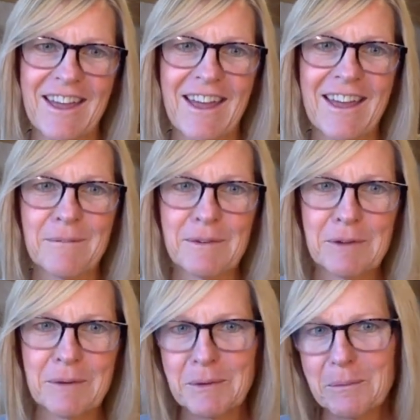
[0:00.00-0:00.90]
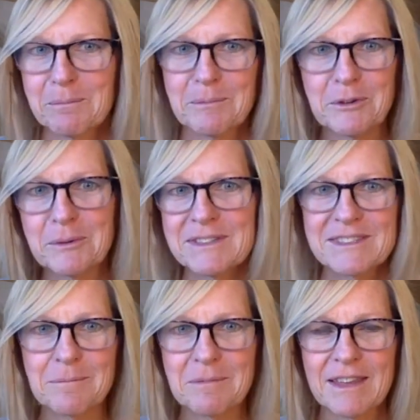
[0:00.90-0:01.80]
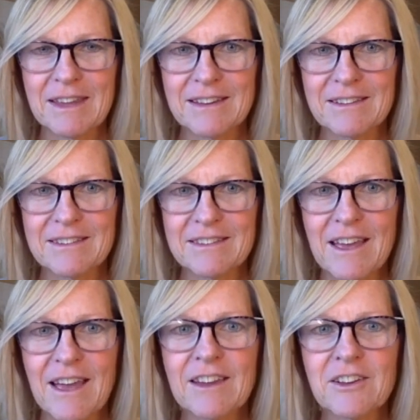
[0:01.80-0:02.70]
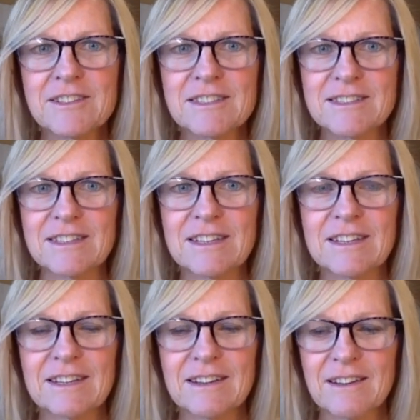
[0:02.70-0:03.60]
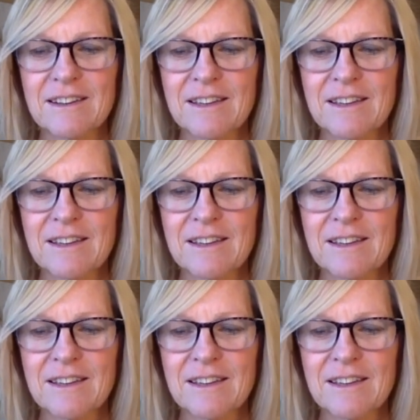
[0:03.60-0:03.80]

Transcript: and when we were doing some things, I could see